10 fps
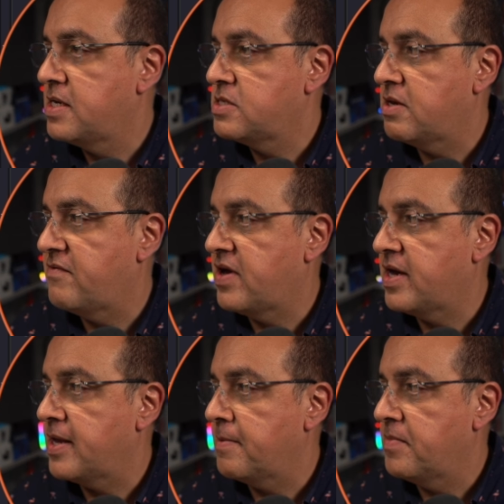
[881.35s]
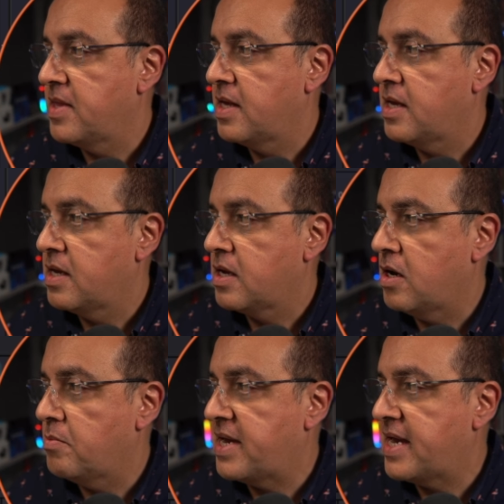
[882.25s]
So if I
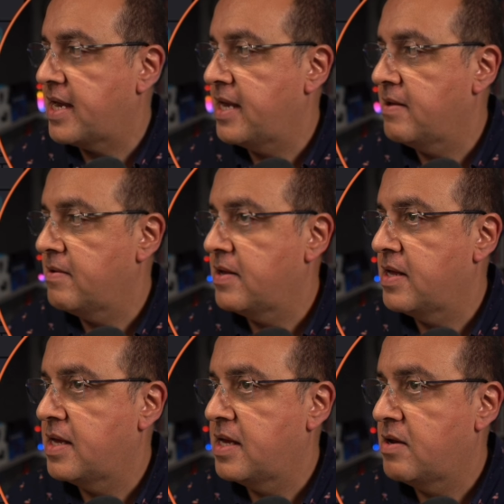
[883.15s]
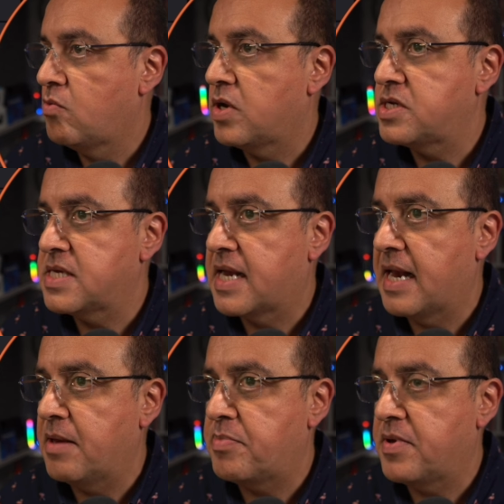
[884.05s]
go back, watch the
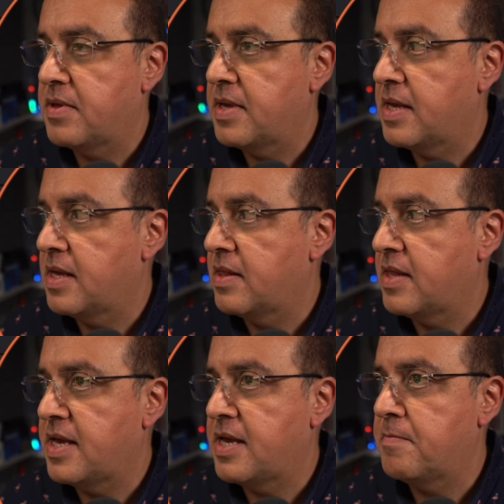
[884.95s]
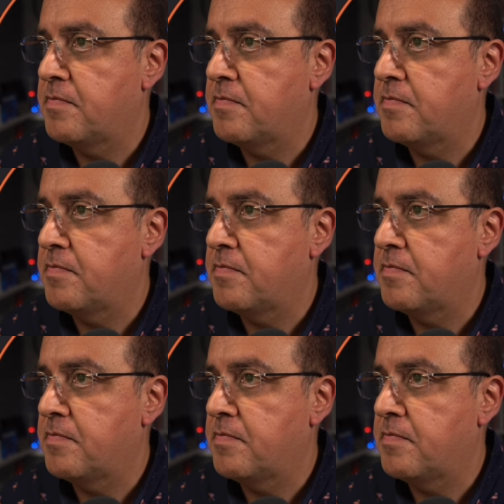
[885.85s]
clip there.